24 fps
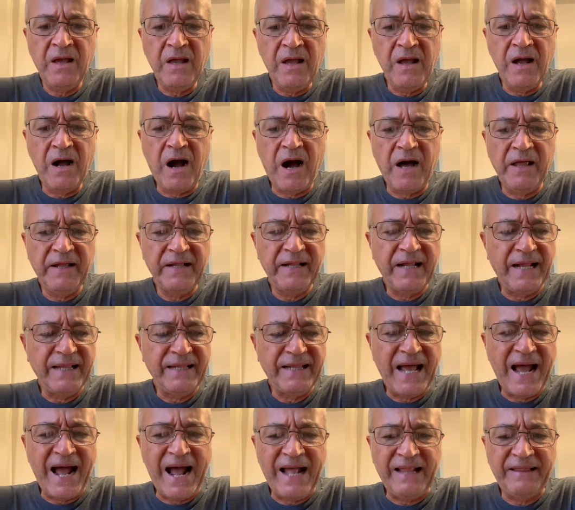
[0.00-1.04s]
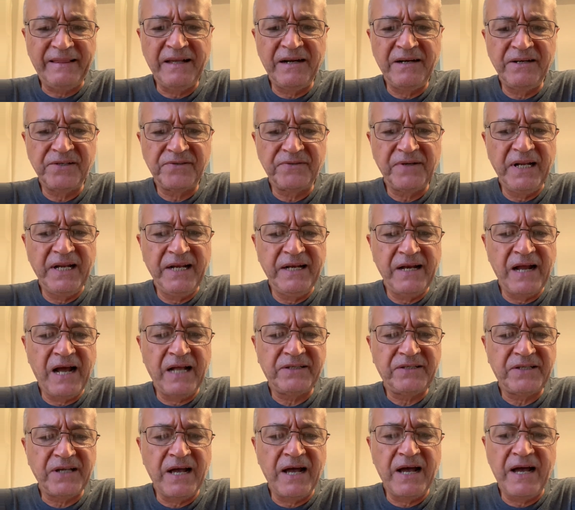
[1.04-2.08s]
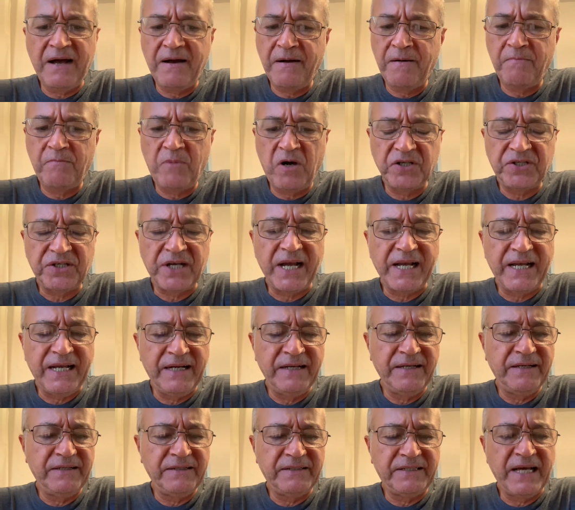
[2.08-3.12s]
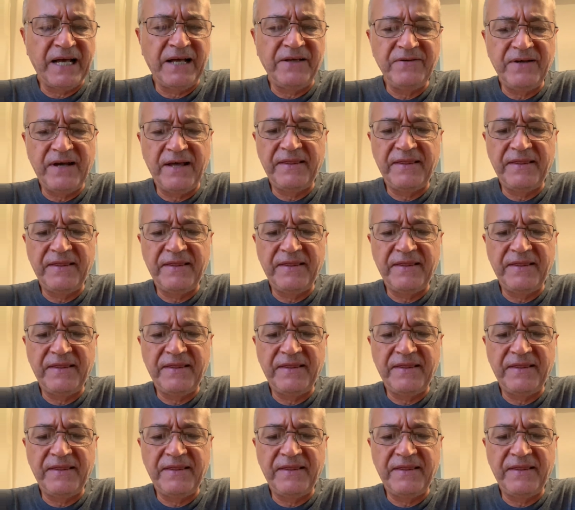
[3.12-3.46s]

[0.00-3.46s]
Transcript: Other than that, there's really not much I can tell you.